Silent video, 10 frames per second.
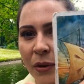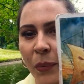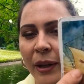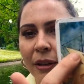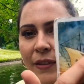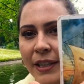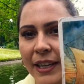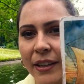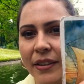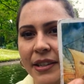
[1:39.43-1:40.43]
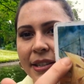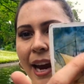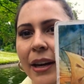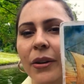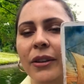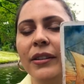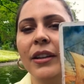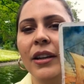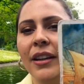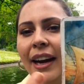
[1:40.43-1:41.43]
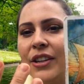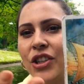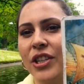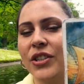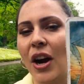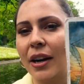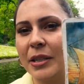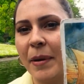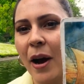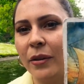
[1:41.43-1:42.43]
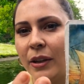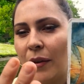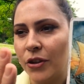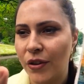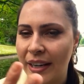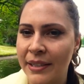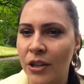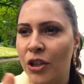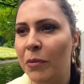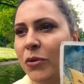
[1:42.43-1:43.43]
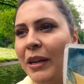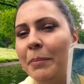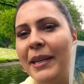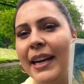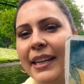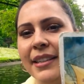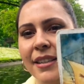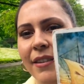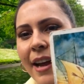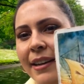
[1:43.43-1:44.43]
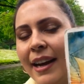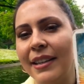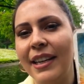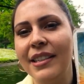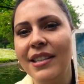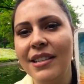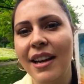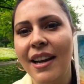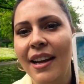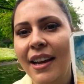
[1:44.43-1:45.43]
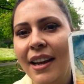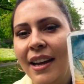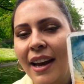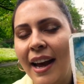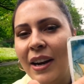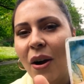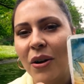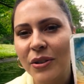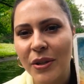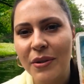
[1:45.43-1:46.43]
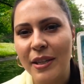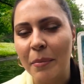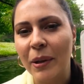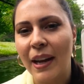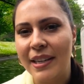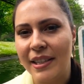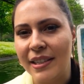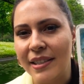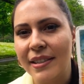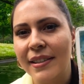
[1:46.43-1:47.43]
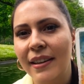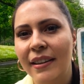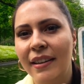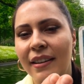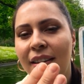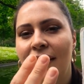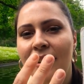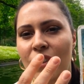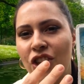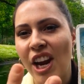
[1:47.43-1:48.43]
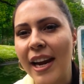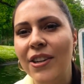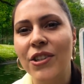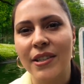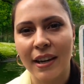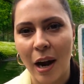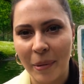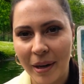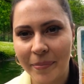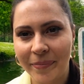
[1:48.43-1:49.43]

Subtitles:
the wheel of the year, the cycle I just talked about, you know, the transition between beginnings and endings. And it also symbolizes change is coming.